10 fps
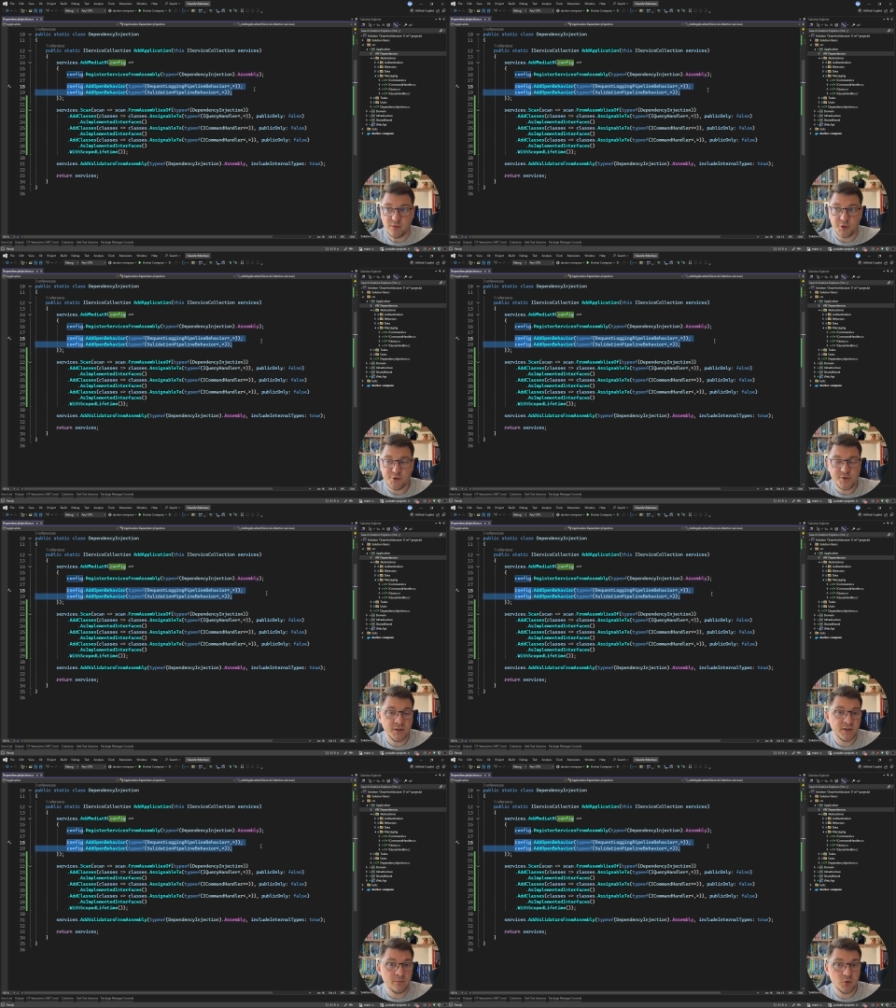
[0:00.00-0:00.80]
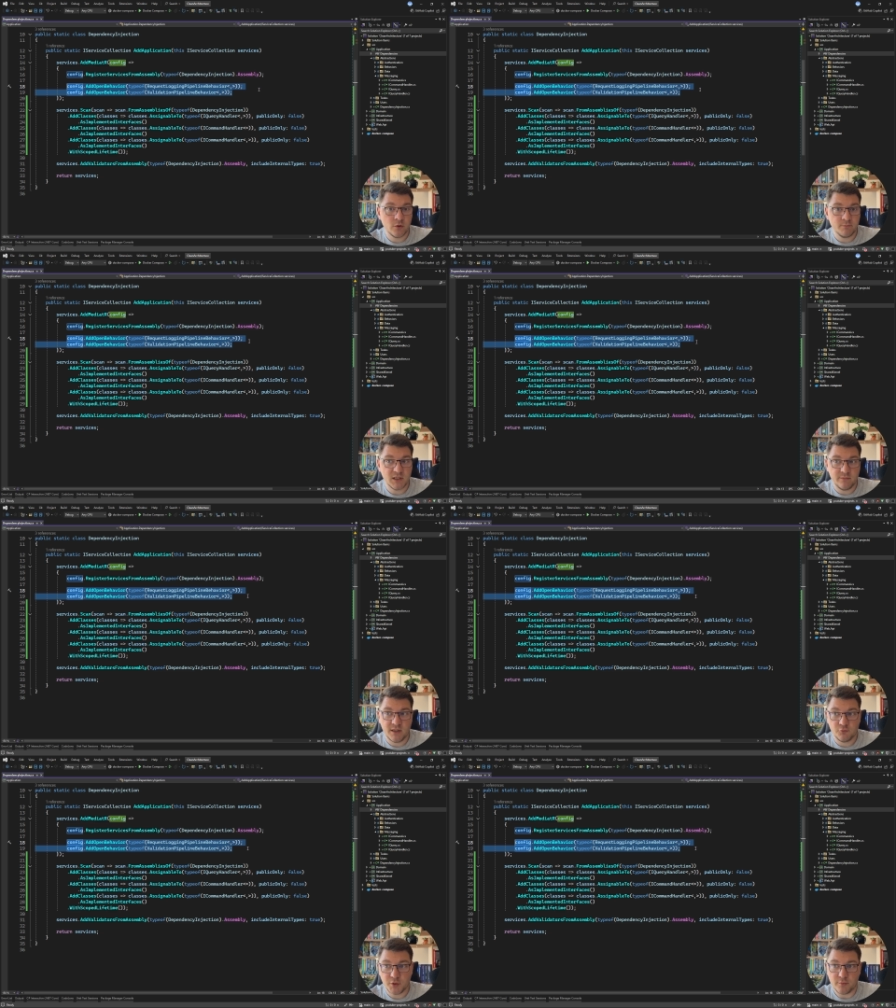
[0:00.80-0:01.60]
We were using them to
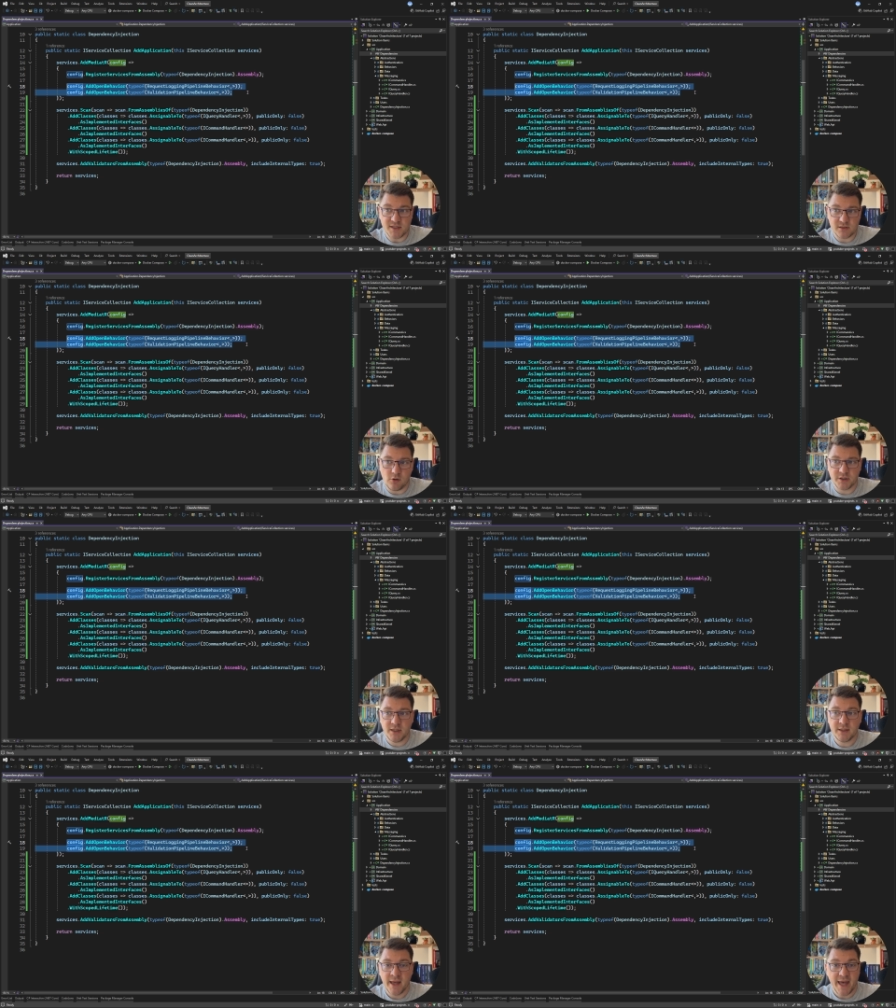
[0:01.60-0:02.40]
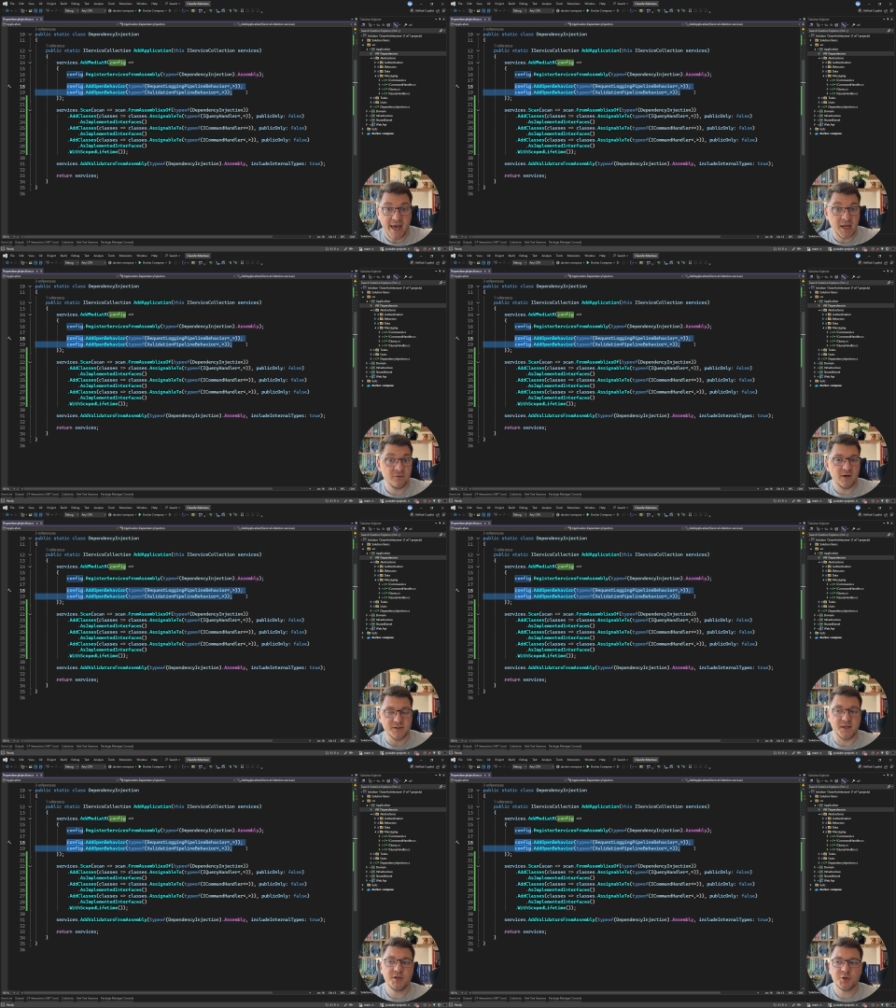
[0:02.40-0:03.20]
implement request logging and
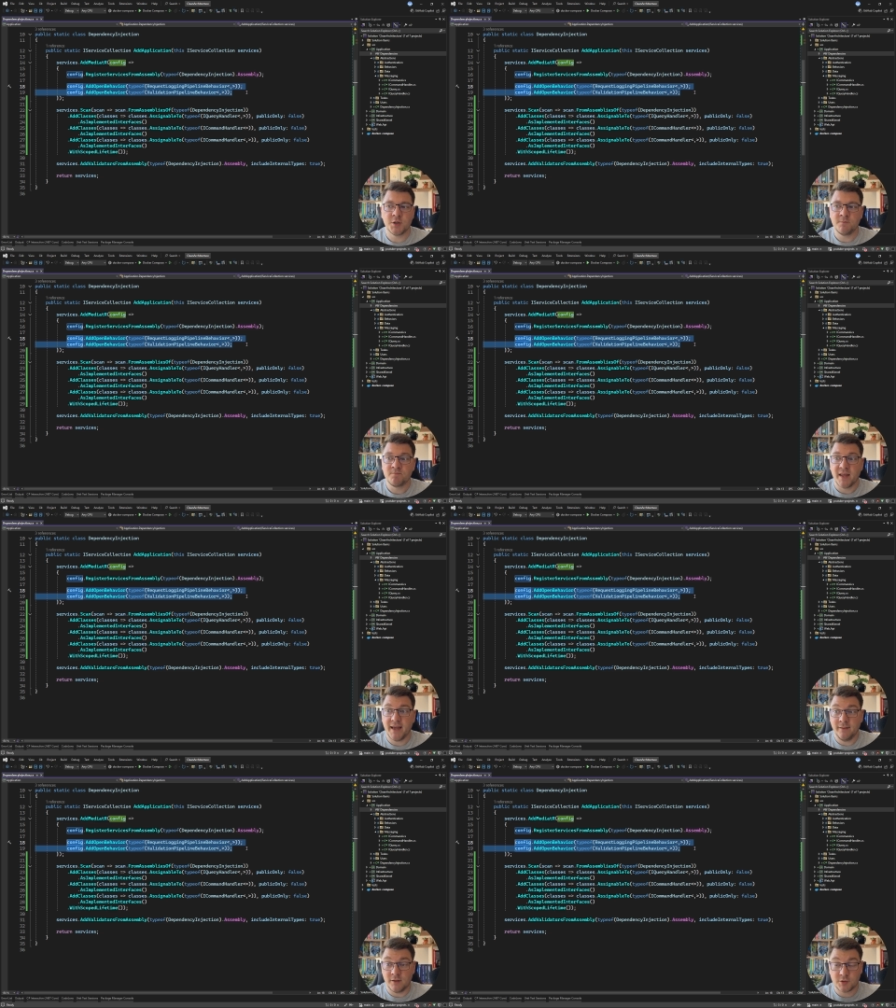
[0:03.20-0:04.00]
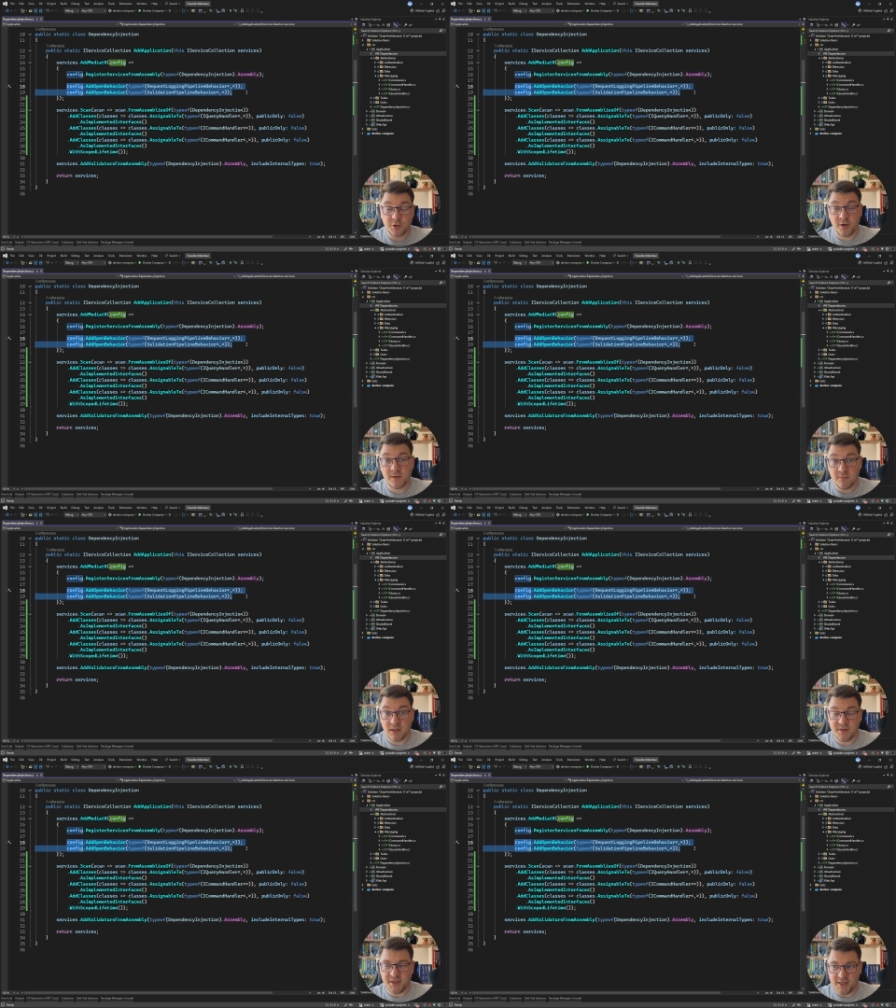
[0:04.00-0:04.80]
validation and our current
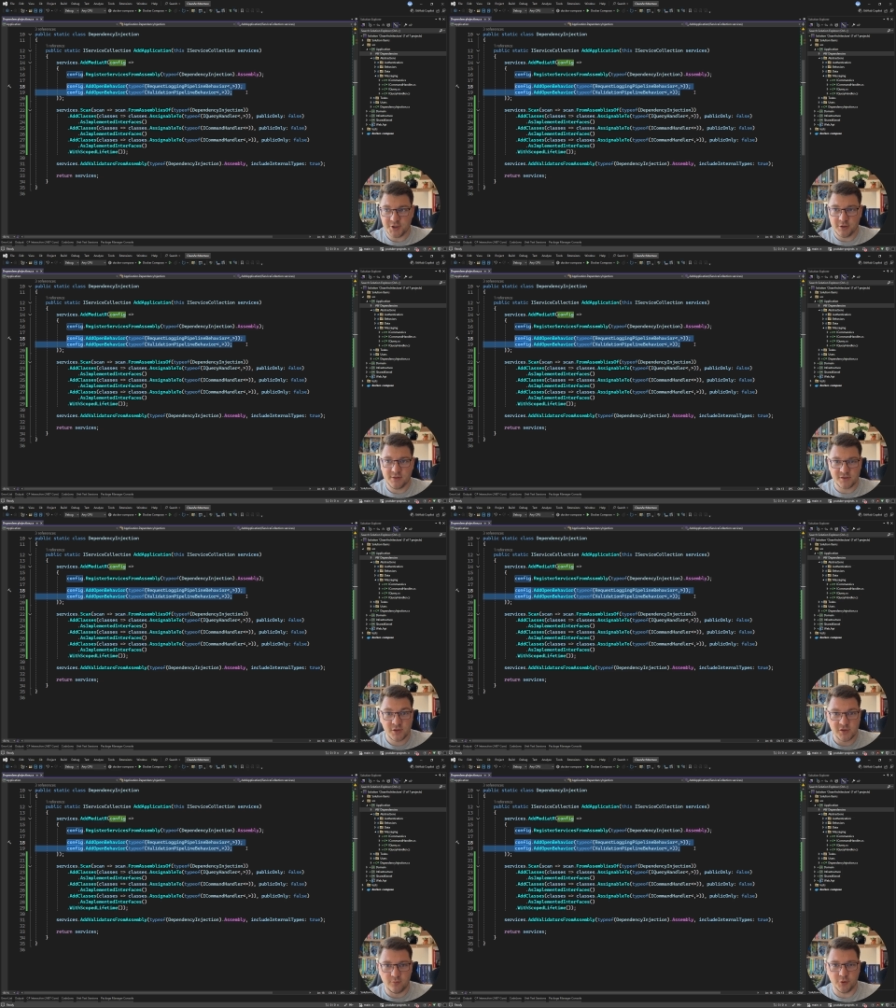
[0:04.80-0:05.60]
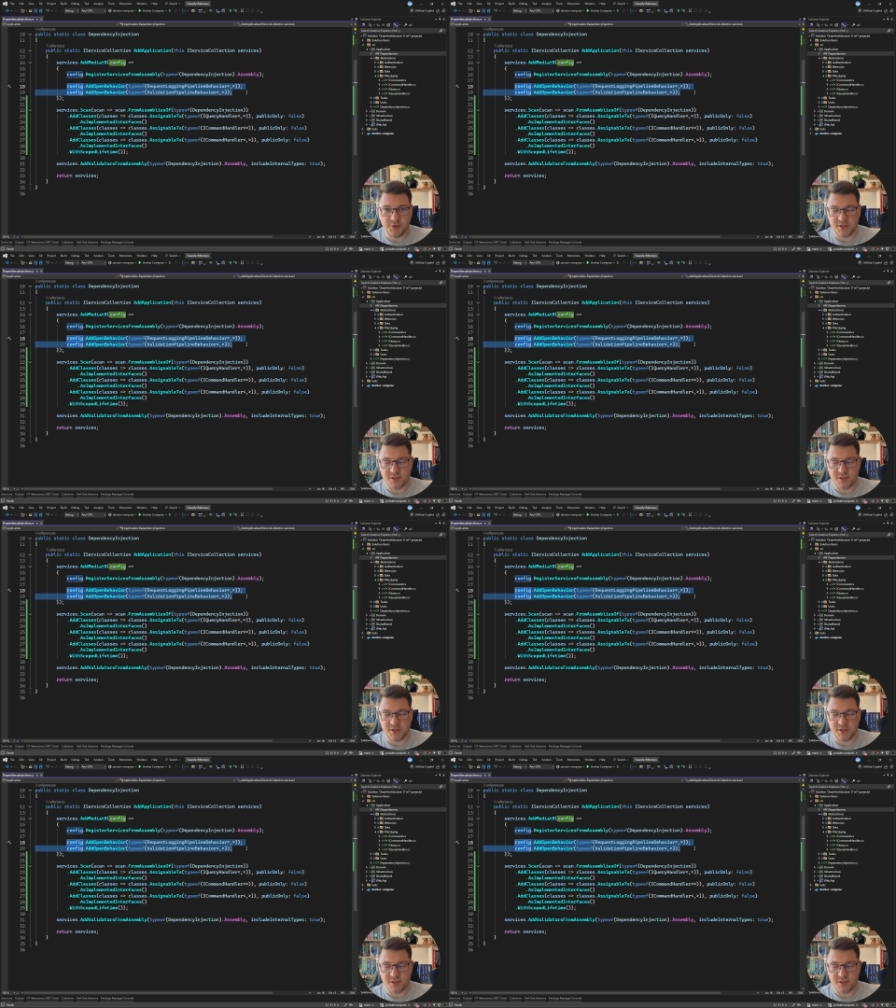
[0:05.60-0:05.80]
implementation doesn't support